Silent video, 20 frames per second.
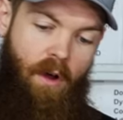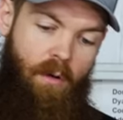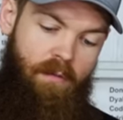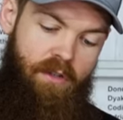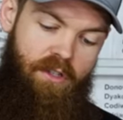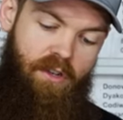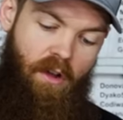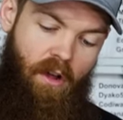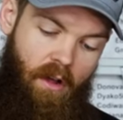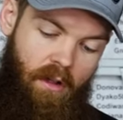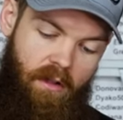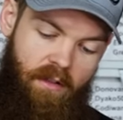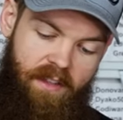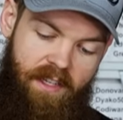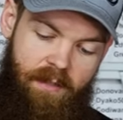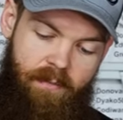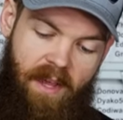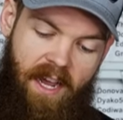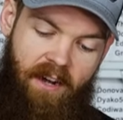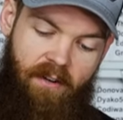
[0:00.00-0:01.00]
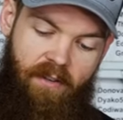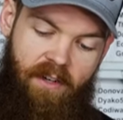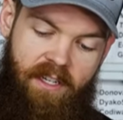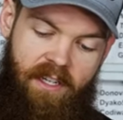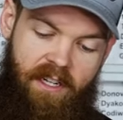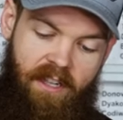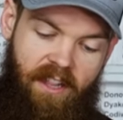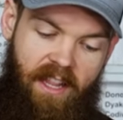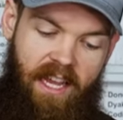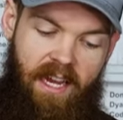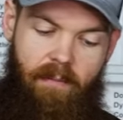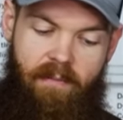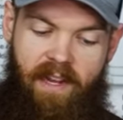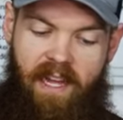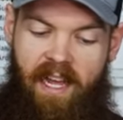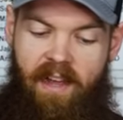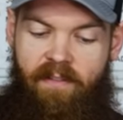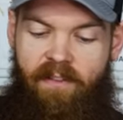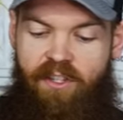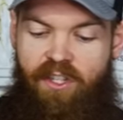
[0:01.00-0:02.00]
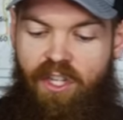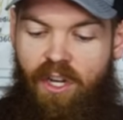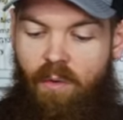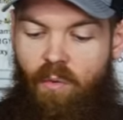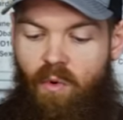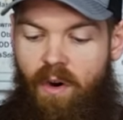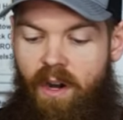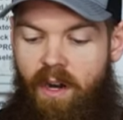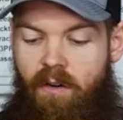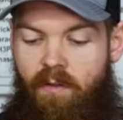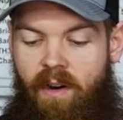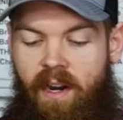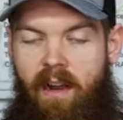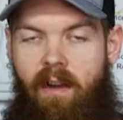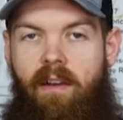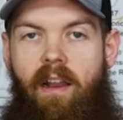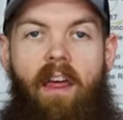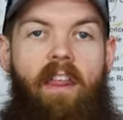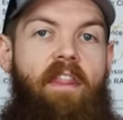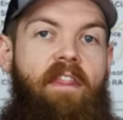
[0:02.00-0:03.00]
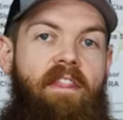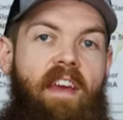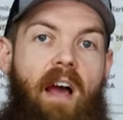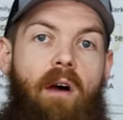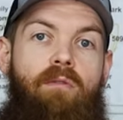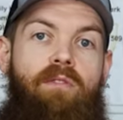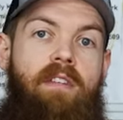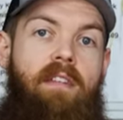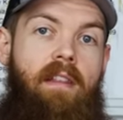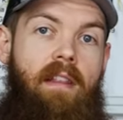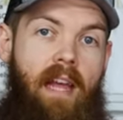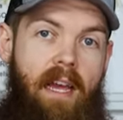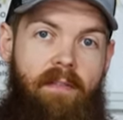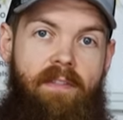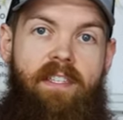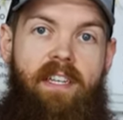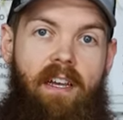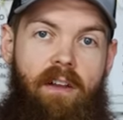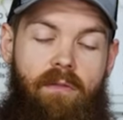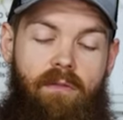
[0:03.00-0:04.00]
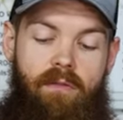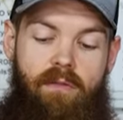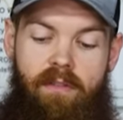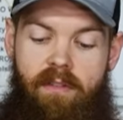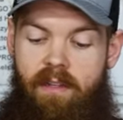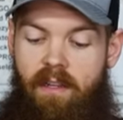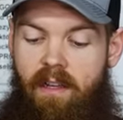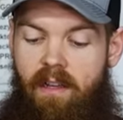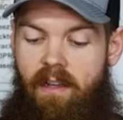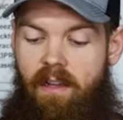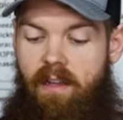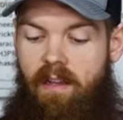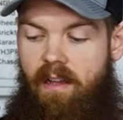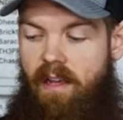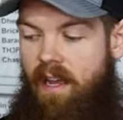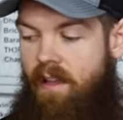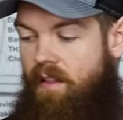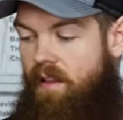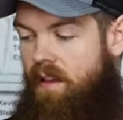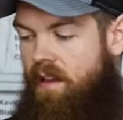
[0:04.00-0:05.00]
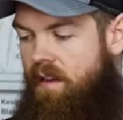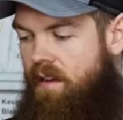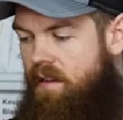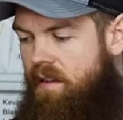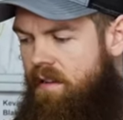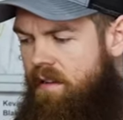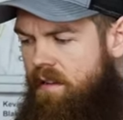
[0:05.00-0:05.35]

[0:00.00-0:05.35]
Almost all of these batteries claim to have somewhere around 1,000 life cycles. And then